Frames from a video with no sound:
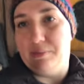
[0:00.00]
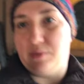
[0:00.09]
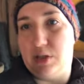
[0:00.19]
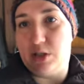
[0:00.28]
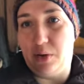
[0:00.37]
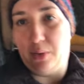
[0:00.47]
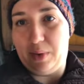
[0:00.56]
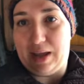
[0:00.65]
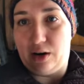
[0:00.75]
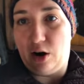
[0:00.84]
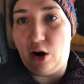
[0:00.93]
so that we
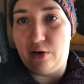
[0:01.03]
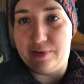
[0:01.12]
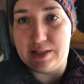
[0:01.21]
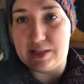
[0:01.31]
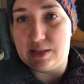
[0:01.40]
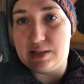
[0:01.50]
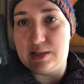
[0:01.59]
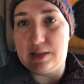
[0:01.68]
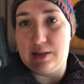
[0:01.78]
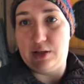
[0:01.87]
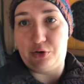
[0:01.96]
can harvest
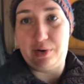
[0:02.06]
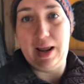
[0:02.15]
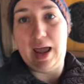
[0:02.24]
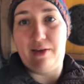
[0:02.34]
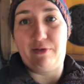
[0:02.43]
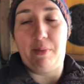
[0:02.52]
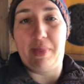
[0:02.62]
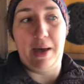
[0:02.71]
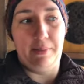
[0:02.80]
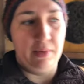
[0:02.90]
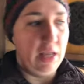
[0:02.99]
the tree hay from
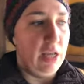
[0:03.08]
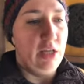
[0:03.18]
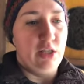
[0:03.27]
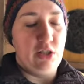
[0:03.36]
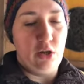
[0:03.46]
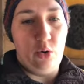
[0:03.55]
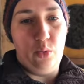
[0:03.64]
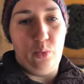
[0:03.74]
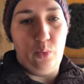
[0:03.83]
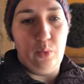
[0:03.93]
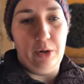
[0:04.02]
them. So
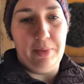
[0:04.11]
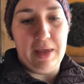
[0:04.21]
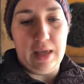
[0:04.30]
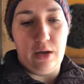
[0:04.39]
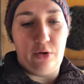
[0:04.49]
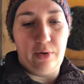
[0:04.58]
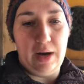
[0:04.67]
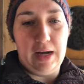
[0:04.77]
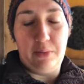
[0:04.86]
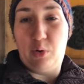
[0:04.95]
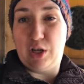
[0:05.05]
we'll be
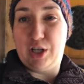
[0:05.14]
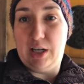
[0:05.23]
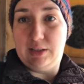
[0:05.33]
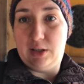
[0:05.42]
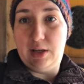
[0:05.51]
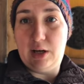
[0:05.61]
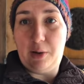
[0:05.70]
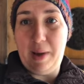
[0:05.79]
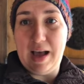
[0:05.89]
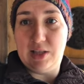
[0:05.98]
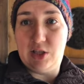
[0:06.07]
creating more shelter in our
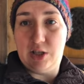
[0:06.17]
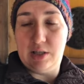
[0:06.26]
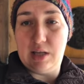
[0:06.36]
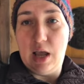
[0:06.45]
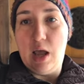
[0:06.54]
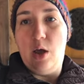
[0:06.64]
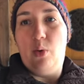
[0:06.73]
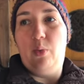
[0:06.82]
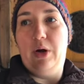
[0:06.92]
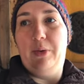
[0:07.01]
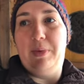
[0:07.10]
pastures.
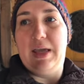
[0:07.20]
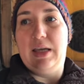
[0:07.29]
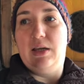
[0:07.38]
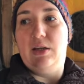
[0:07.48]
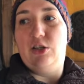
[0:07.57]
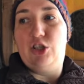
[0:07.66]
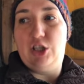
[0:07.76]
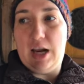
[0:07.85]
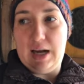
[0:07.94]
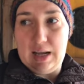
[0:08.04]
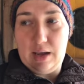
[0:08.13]
We'll be
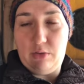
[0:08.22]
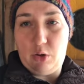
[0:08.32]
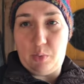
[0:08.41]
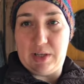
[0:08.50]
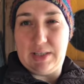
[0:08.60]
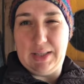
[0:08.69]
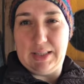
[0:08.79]
shading out the worst of the